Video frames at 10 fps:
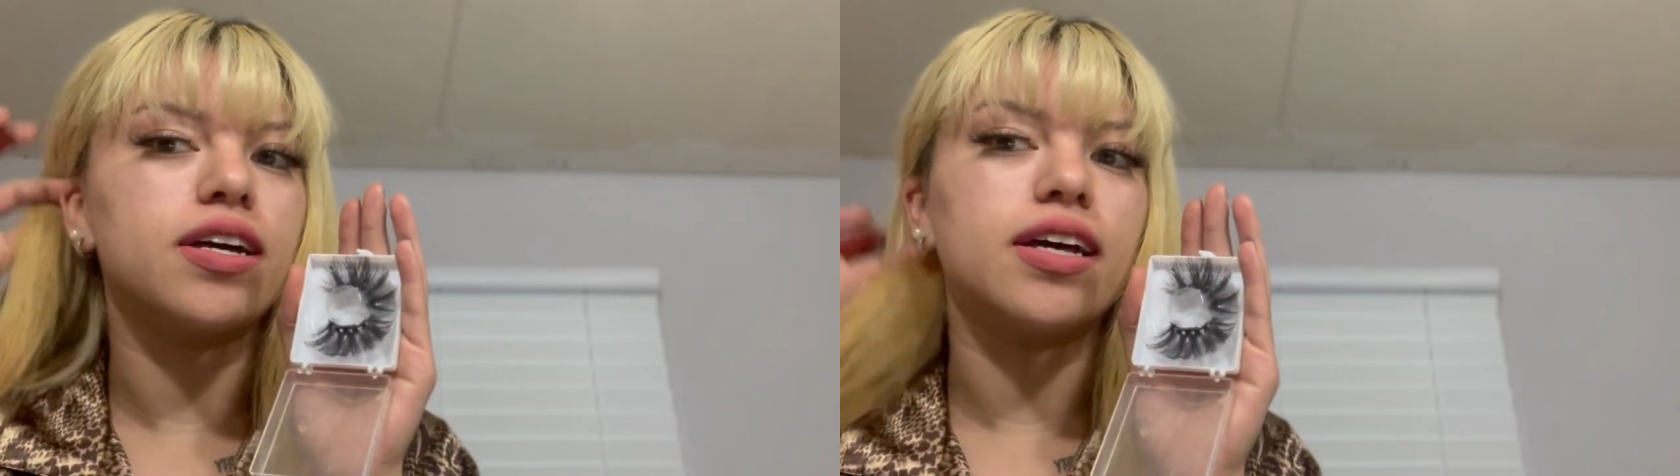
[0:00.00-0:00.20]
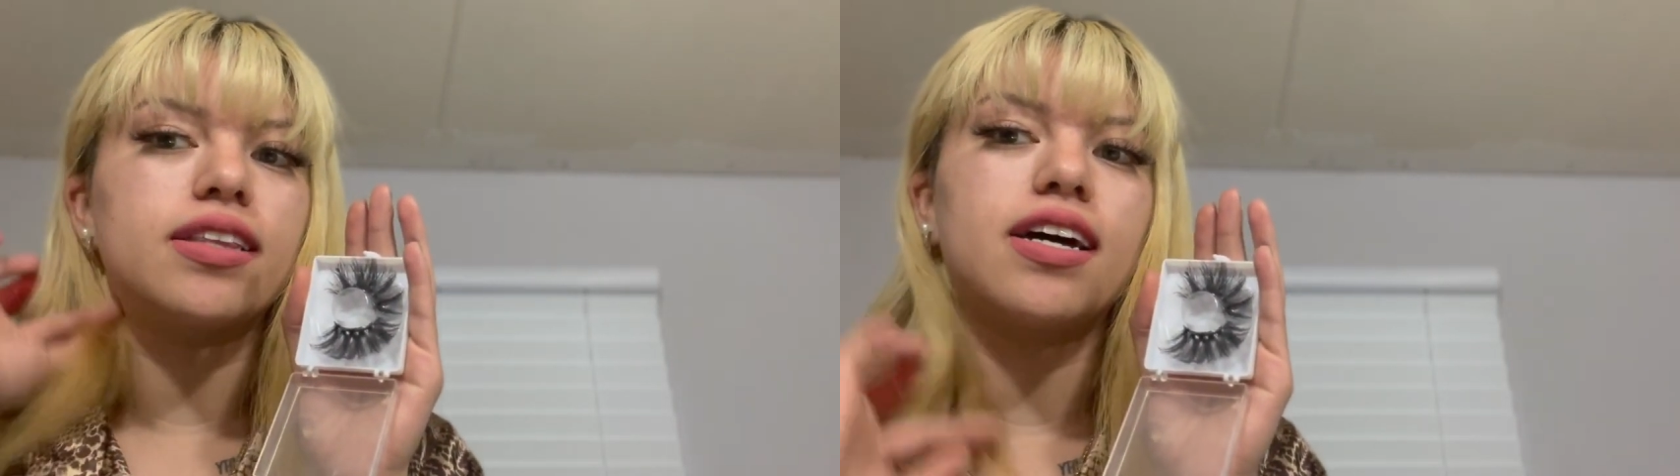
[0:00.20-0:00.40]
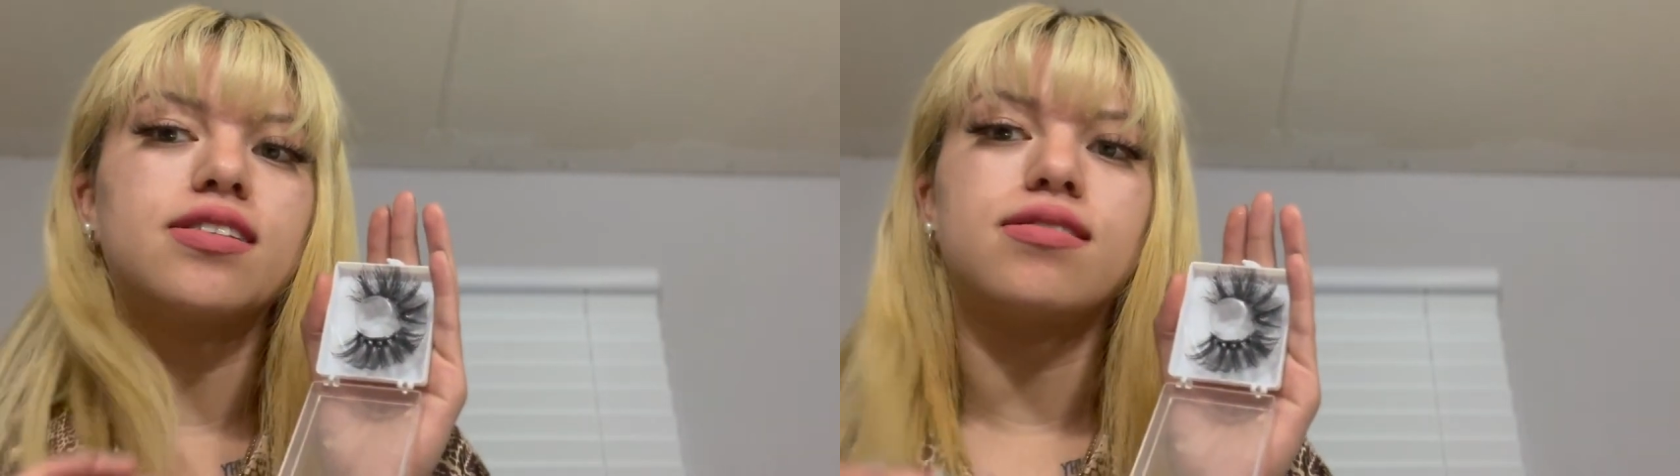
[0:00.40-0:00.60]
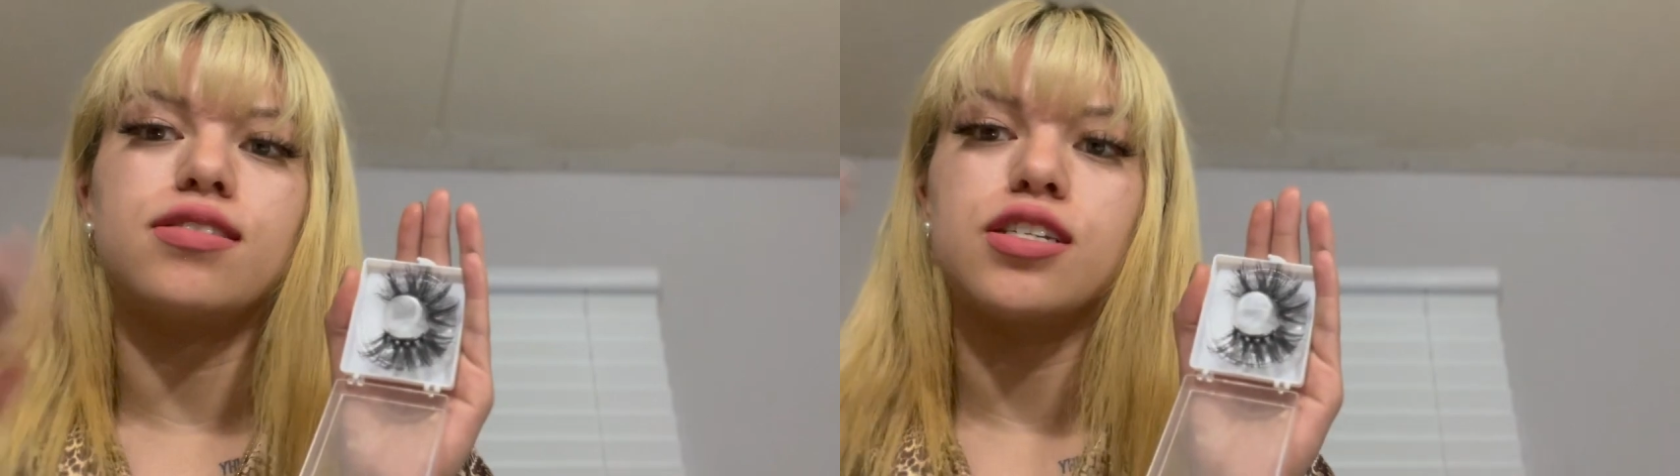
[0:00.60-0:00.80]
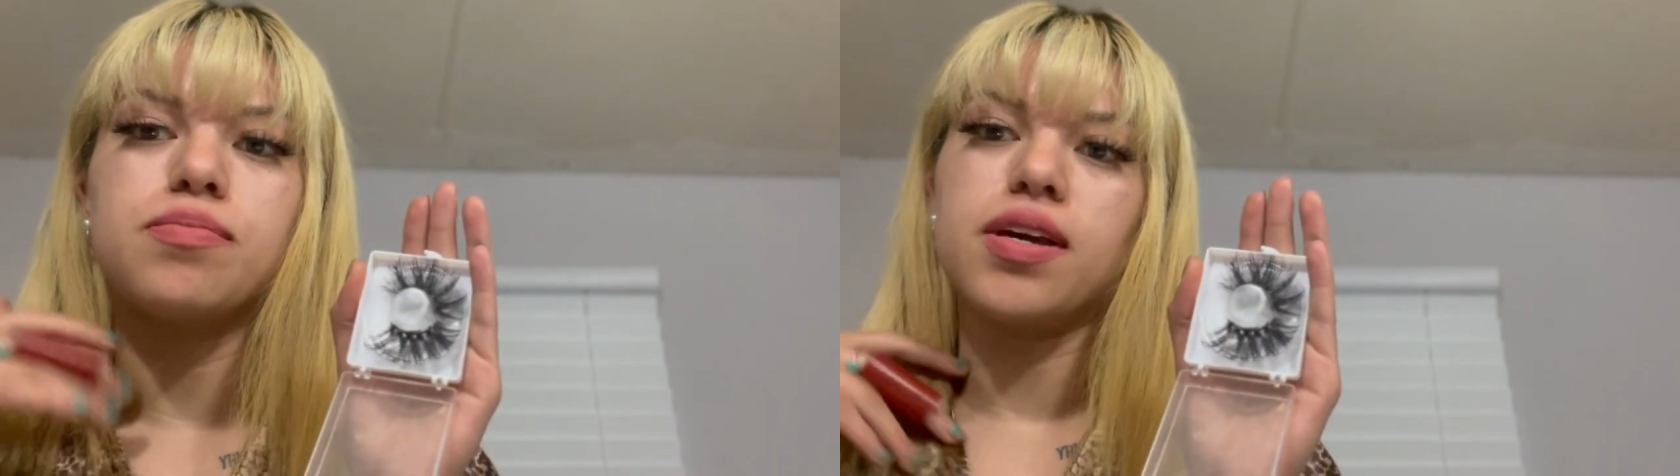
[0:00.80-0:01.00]
Like, that's
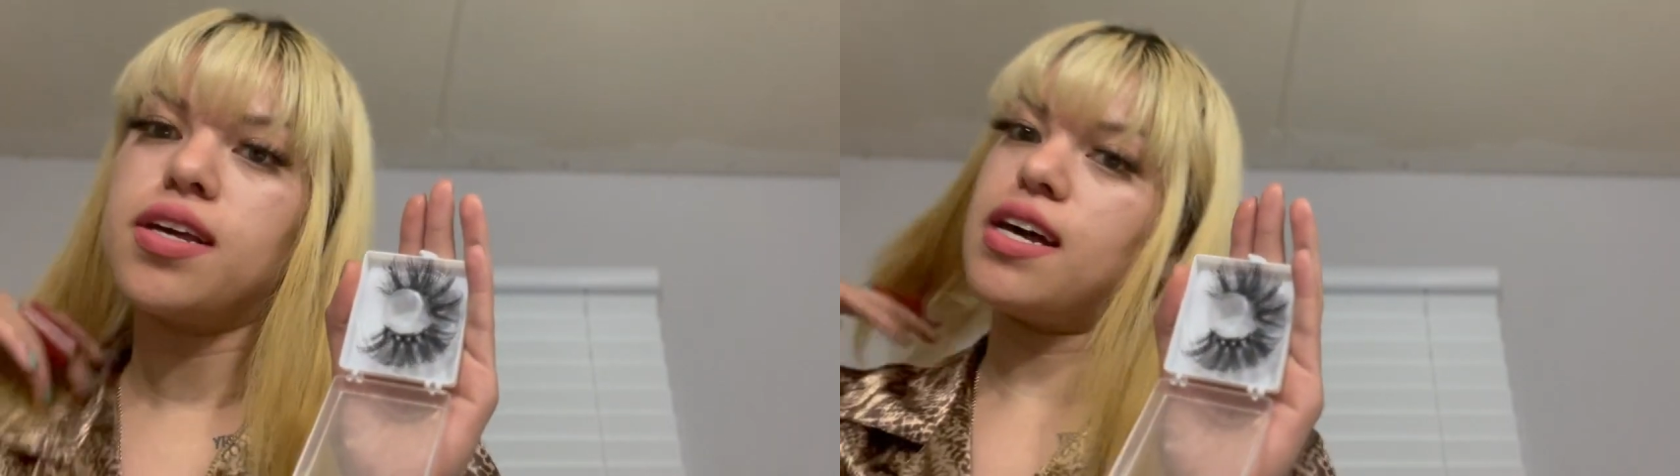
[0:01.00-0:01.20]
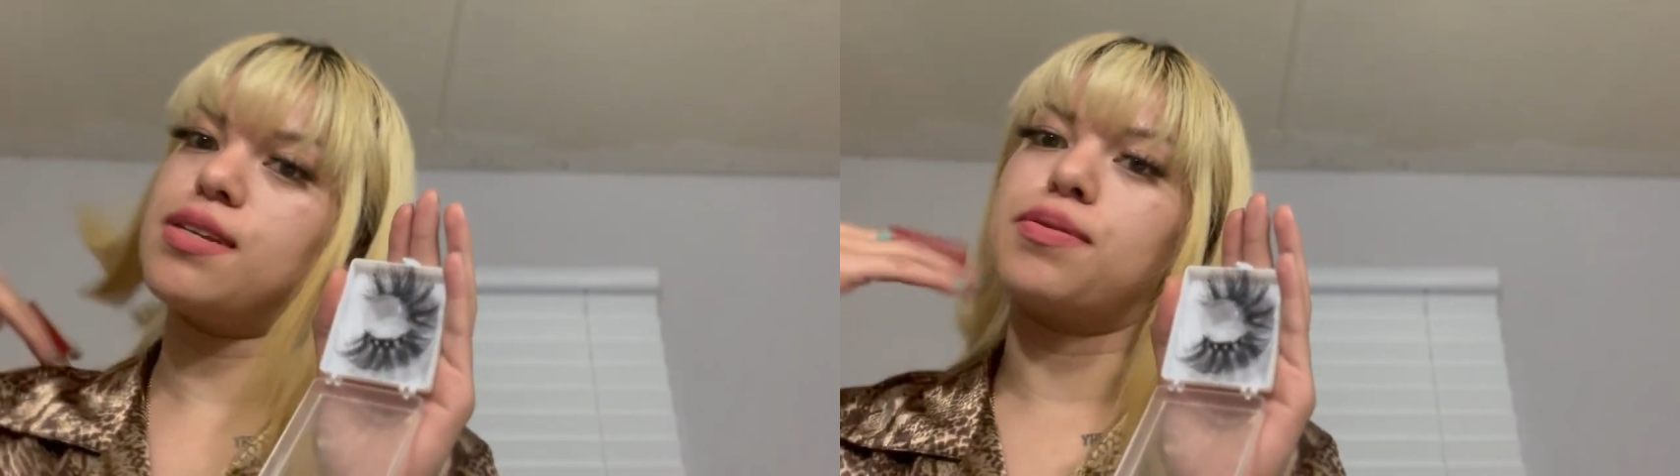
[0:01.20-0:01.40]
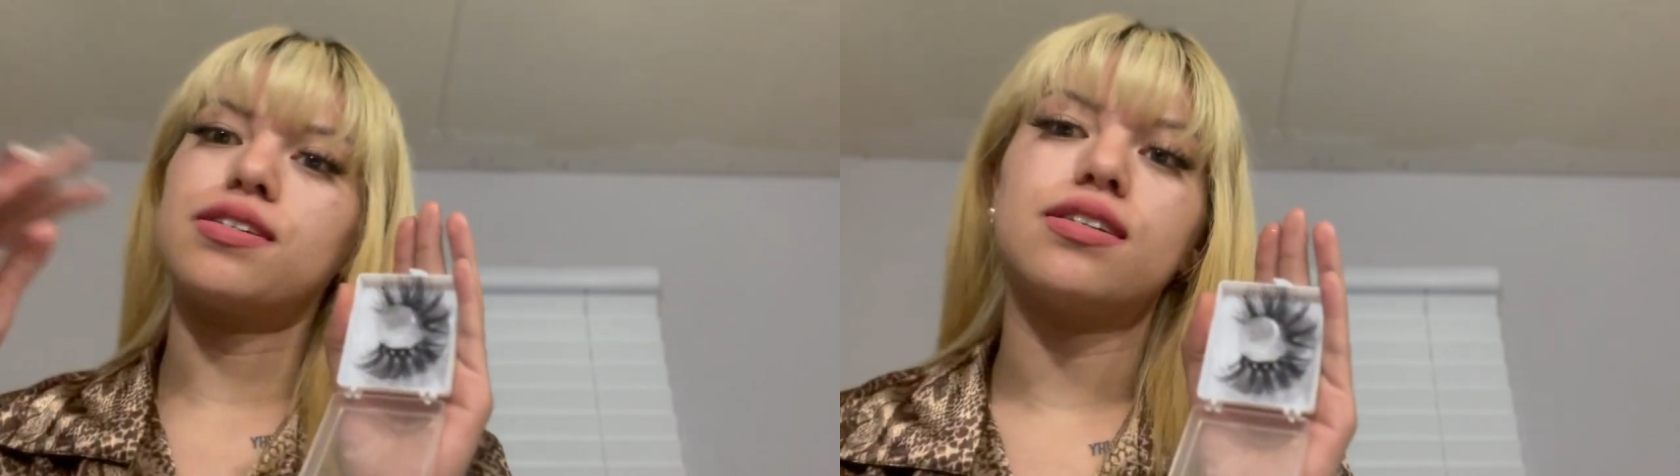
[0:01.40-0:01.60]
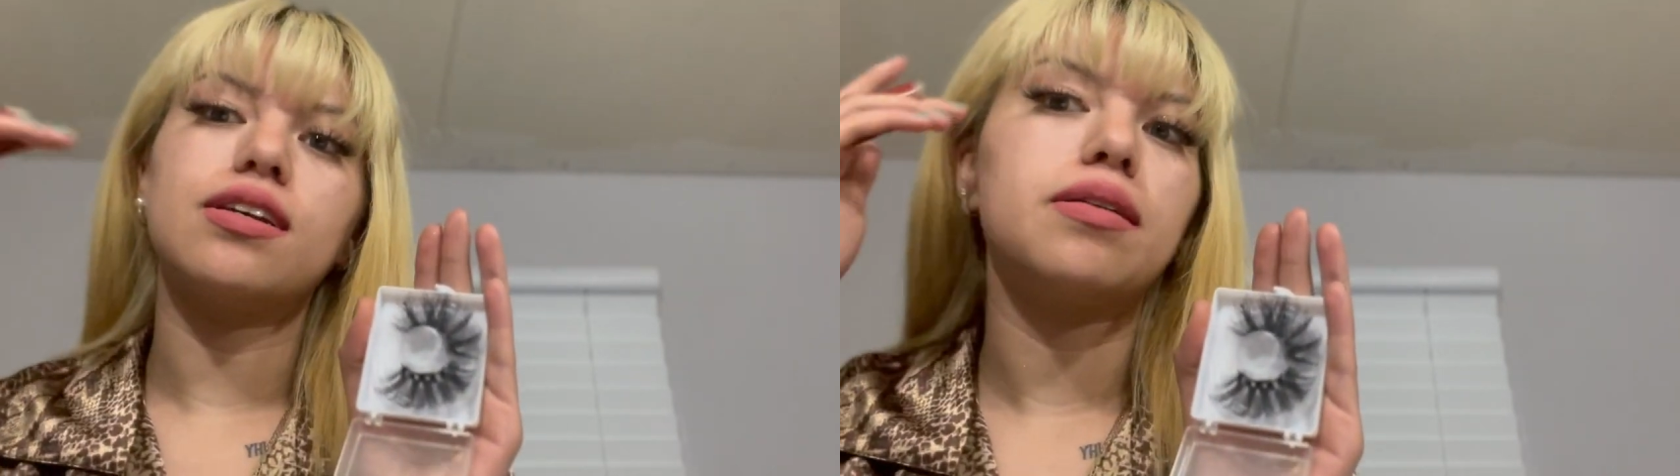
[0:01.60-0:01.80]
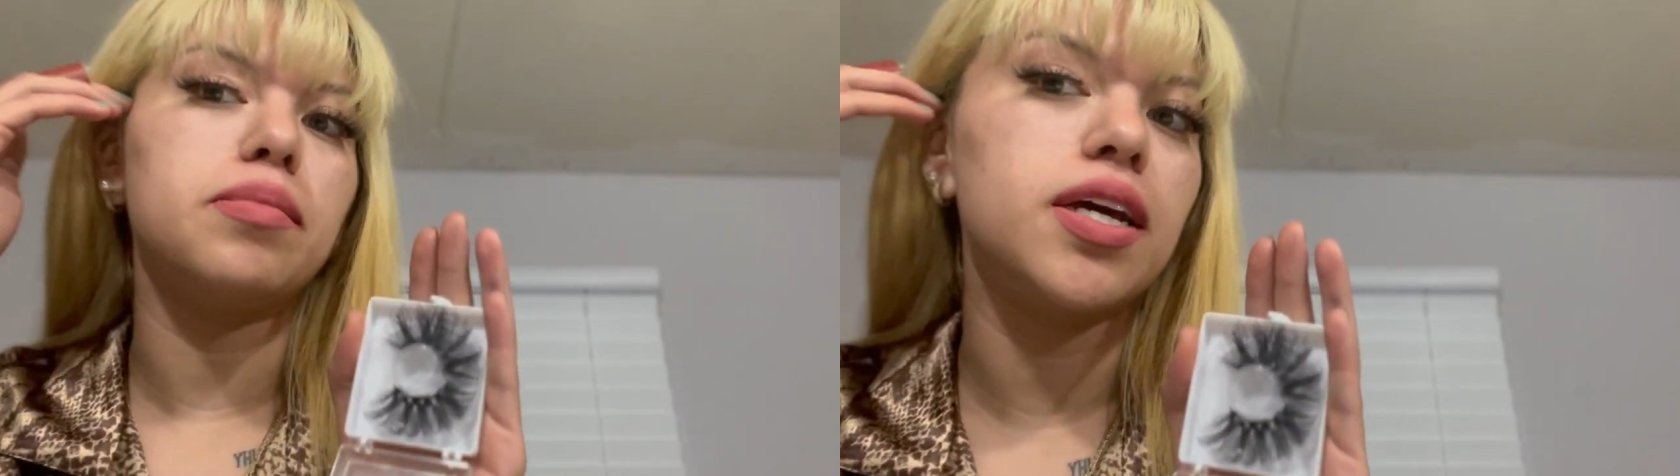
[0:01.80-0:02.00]
just me, that's
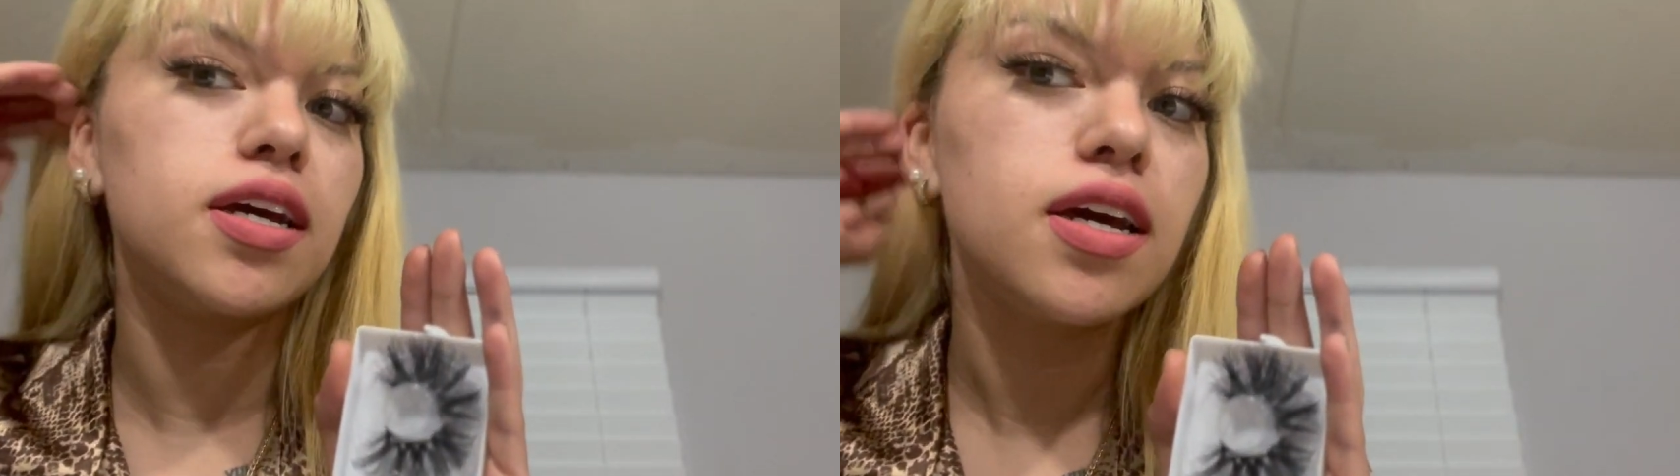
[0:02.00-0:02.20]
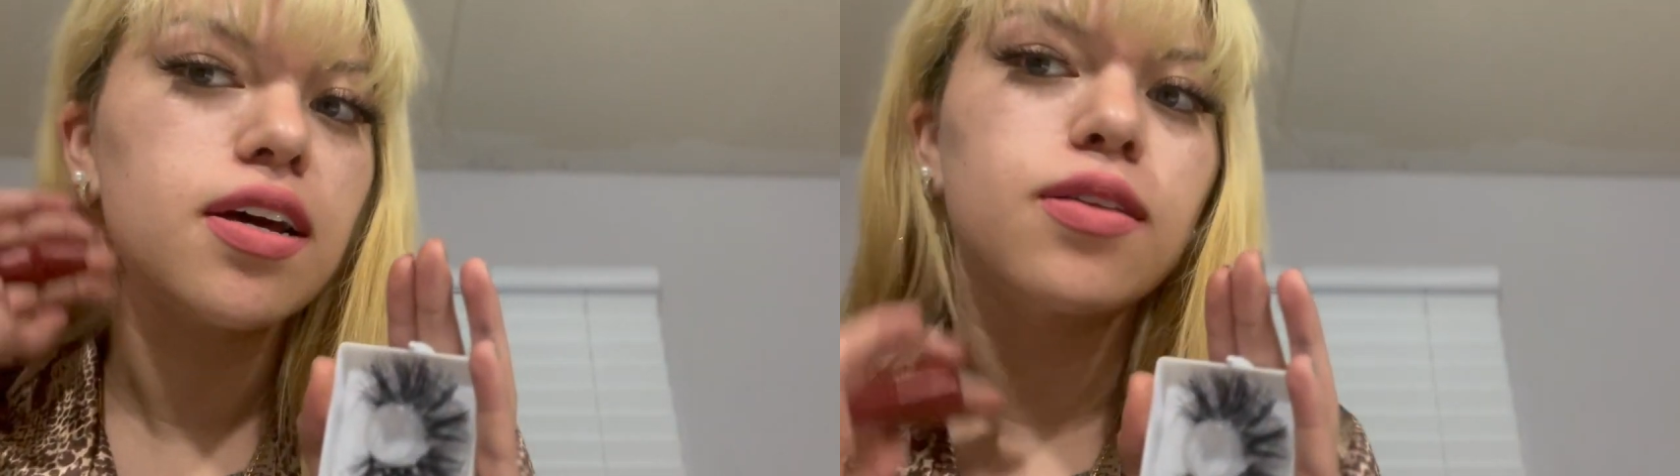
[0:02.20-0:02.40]
personally me.